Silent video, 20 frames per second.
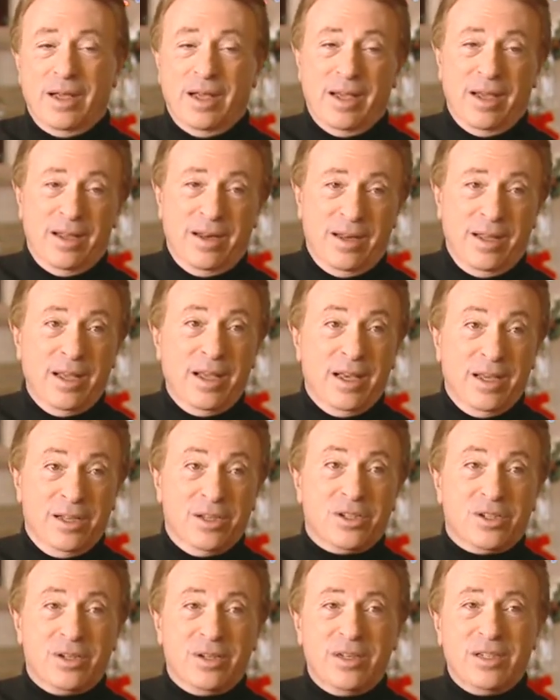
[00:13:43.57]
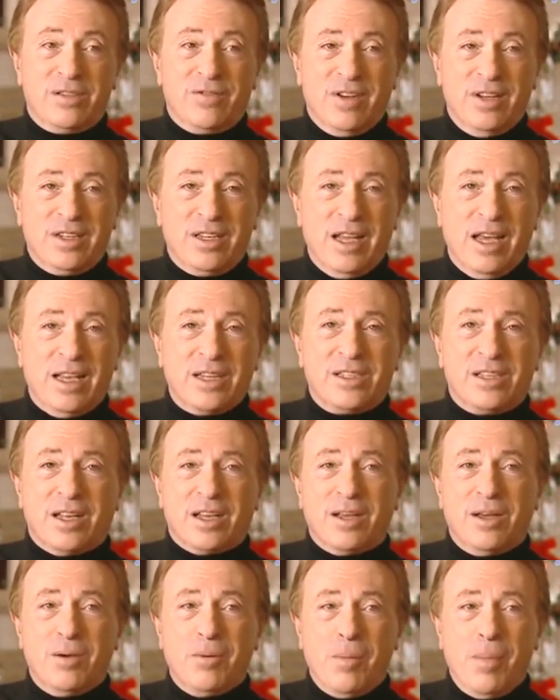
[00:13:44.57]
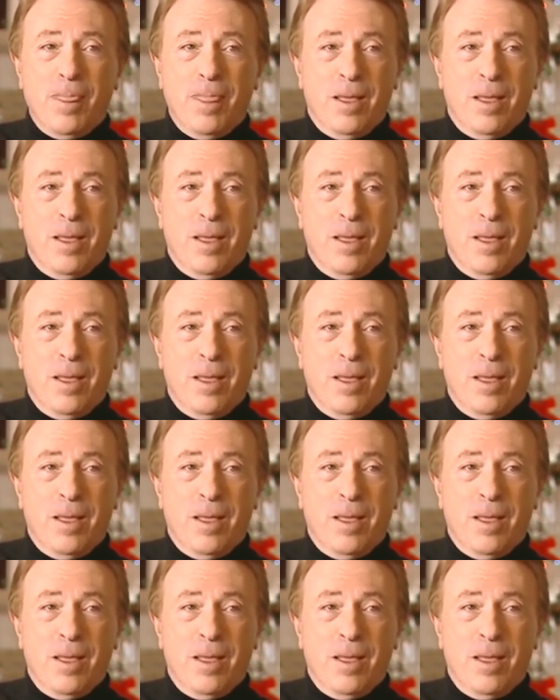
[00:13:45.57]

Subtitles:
And he's fantastic.